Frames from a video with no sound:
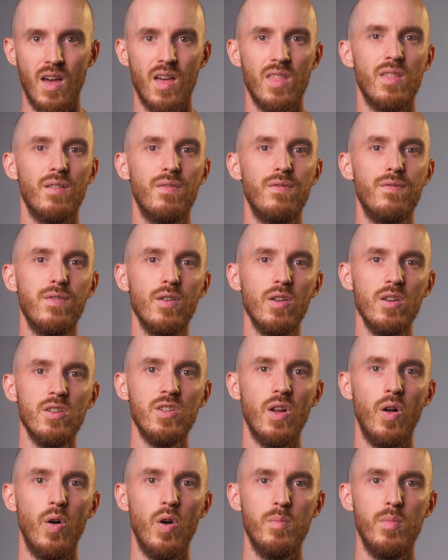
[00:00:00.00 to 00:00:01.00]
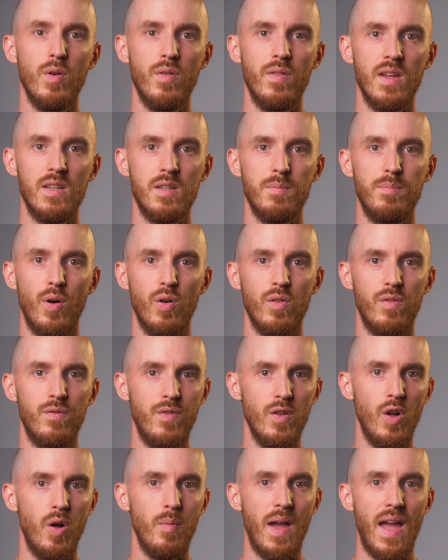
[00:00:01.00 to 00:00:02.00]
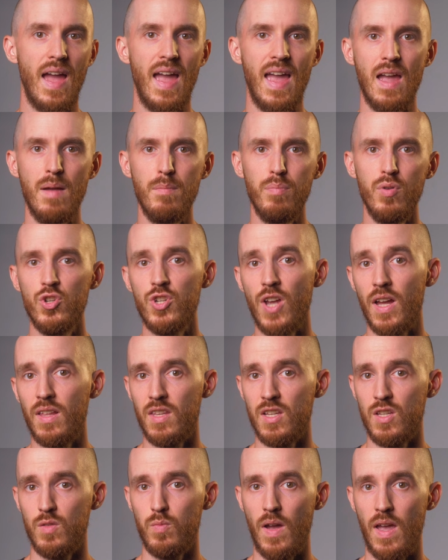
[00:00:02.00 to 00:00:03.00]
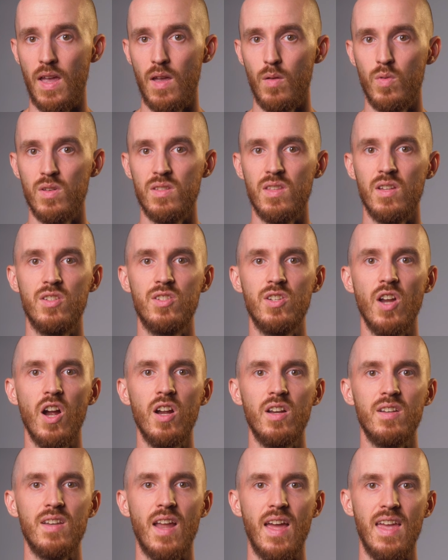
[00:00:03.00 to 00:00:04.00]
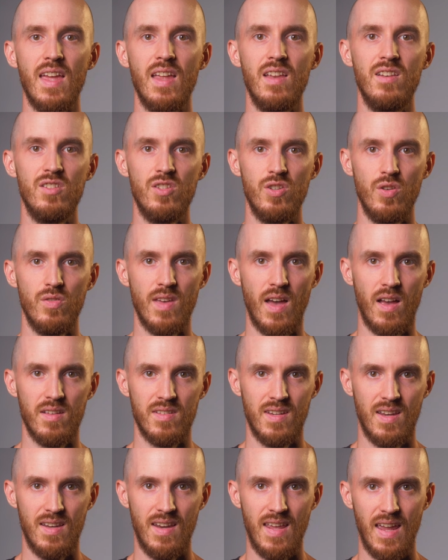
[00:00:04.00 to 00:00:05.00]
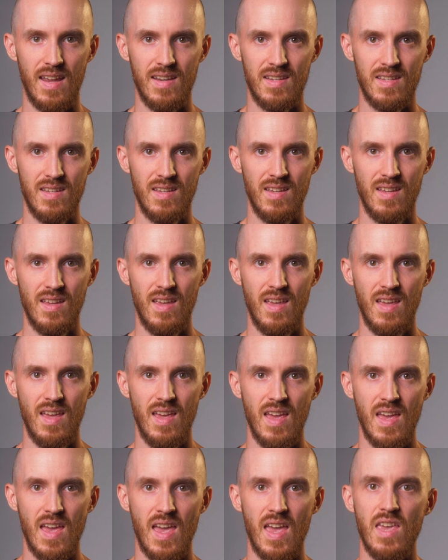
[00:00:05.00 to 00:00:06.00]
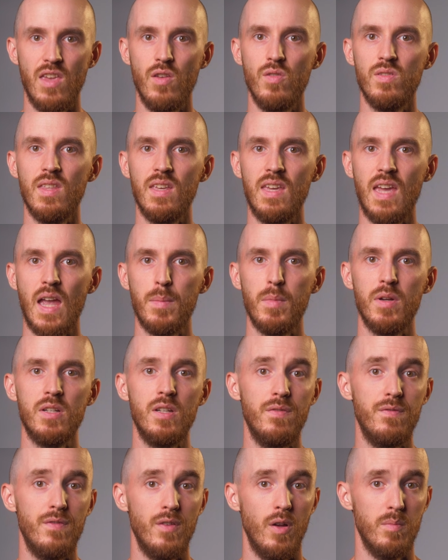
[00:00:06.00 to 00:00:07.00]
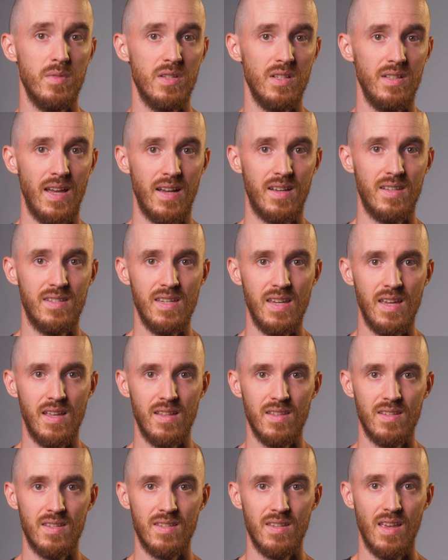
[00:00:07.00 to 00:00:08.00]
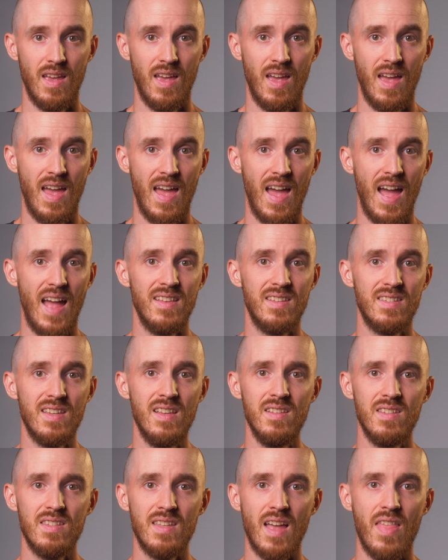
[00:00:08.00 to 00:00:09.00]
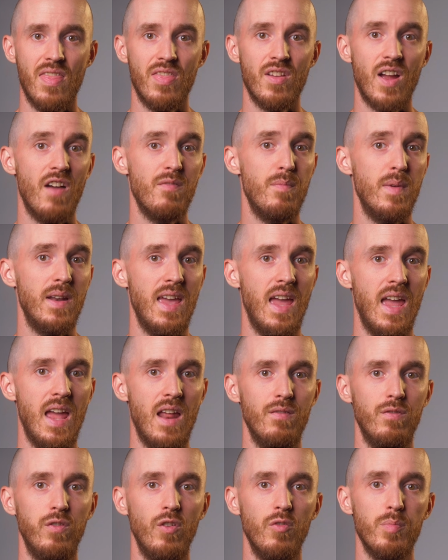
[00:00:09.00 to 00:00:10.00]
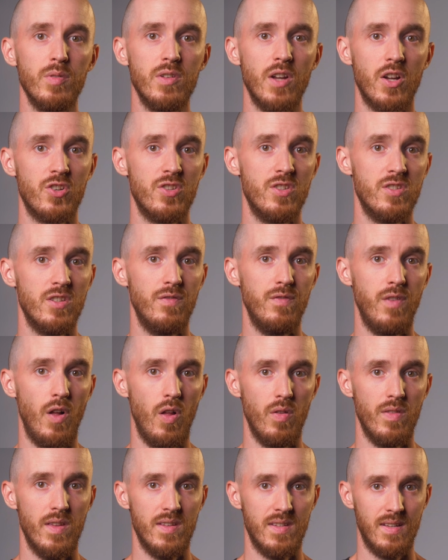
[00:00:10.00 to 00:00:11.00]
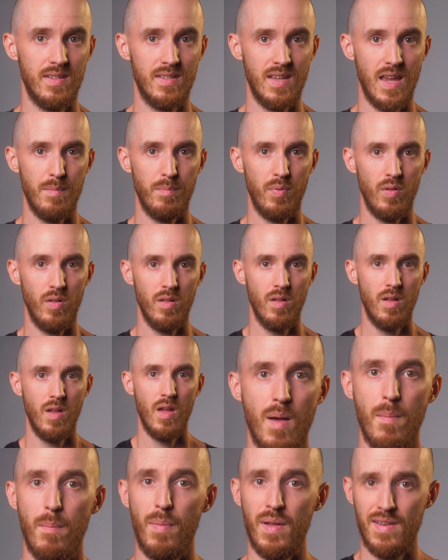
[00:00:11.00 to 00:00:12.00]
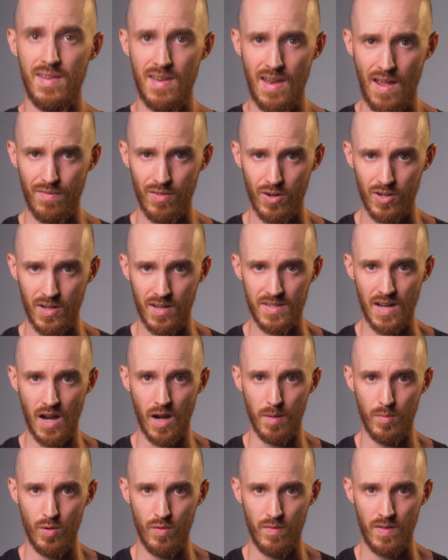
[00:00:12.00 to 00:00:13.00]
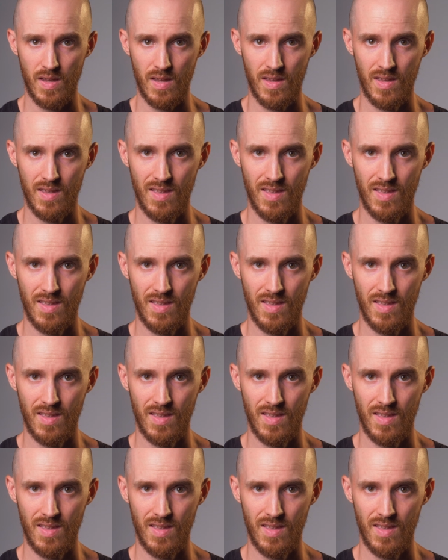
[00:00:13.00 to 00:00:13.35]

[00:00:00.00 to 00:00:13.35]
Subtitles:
The first Hollywood movie to both film and project this way was The Dark Knight in 2008. It used the camera to film select scenes, and since then there have been a handful of productions to follow this example, but never an entire movie.